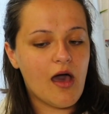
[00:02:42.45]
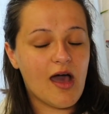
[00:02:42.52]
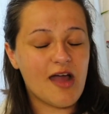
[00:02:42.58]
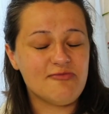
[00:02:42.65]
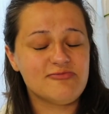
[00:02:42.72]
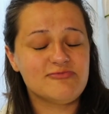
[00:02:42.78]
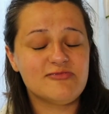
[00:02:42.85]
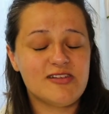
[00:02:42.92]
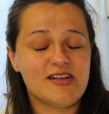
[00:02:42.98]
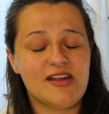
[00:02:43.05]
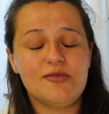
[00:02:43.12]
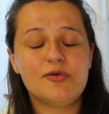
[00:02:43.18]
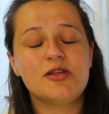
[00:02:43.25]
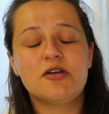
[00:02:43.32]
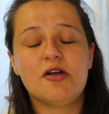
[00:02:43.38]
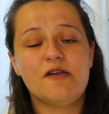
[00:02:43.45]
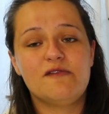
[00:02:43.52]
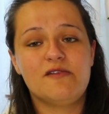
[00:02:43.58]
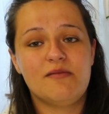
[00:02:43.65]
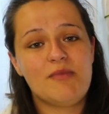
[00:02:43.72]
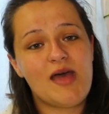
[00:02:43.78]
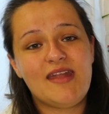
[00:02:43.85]
I really want to go
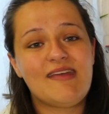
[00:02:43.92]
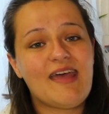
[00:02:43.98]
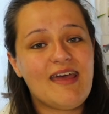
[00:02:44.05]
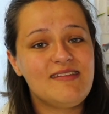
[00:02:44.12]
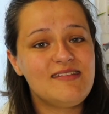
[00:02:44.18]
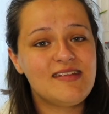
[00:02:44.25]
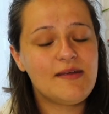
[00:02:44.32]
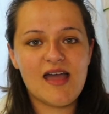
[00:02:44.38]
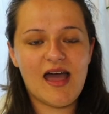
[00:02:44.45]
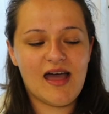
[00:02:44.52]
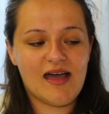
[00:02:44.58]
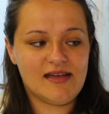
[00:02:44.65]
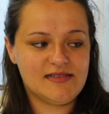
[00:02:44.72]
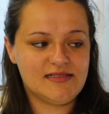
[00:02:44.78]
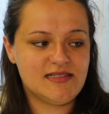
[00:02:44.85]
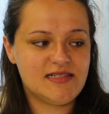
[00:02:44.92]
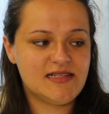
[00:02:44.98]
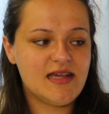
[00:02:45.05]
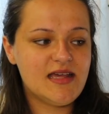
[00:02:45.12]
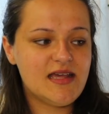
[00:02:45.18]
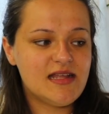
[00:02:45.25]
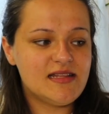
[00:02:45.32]
for med ed, and
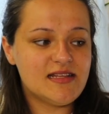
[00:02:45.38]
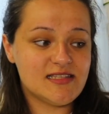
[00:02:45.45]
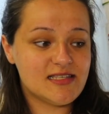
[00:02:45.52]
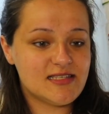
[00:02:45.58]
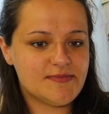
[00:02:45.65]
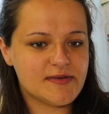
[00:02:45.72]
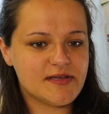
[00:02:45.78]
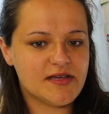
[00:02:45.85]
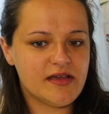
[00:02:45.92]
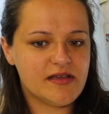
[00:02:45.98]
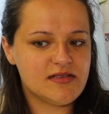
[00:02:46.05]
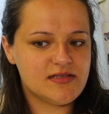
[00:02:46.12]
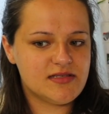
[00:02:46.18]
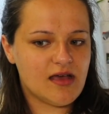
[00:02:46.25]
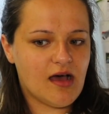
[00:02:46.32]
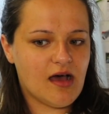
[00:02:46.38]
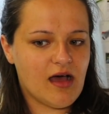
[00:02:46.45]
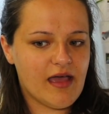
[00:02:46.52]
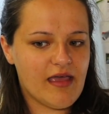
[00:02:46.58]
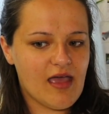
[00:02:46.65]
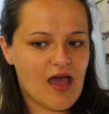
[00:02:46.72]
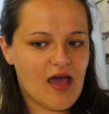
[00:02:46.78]
this is because
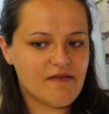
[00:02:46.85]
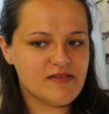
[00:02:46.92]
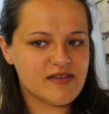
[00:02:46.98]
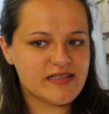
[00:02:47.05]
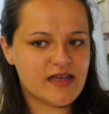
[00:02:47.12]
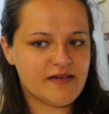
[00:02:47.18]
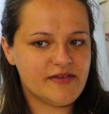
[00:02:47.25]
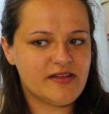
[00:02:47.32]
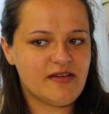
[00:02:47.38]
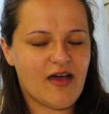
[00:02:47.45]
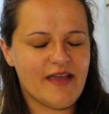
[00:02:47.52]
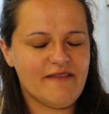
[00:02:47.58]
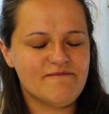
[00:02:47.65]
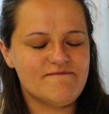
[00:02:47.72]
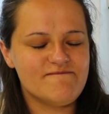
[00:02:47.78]
I have discovered I